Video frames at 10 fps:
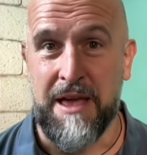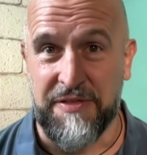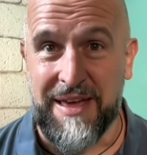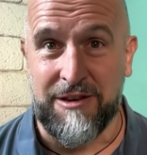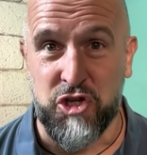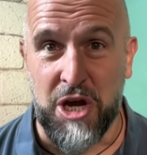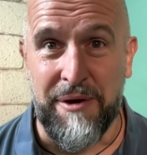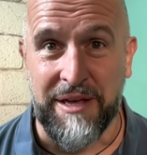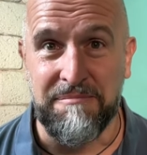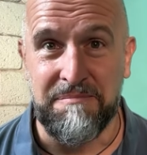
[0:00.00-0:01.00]
I think it's
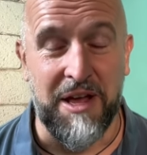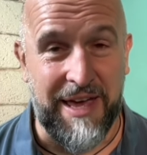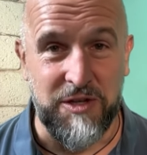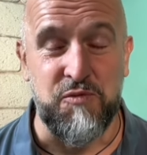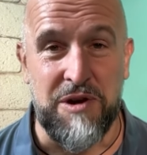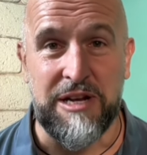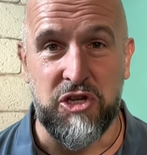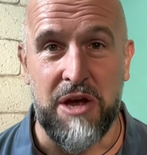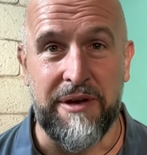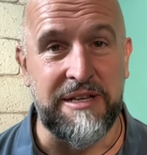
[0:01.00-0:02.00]
showing. Like, it's really
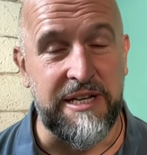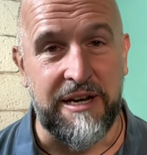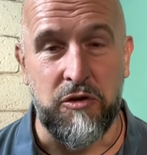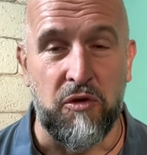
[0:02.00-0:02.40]
showing, isn't it?